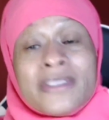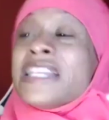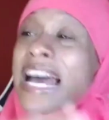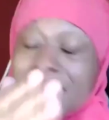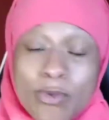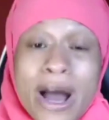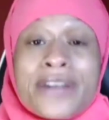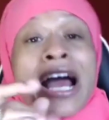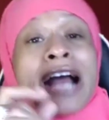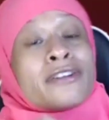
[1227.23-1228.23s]
That's
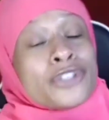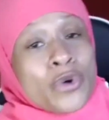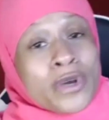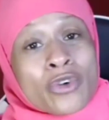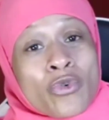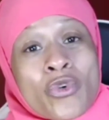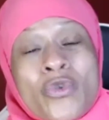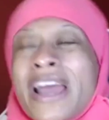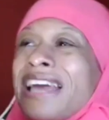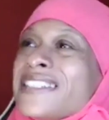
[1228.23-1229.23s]
why Dr. Joy
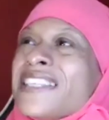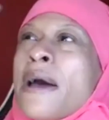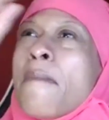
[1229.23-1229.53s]
DeGruy is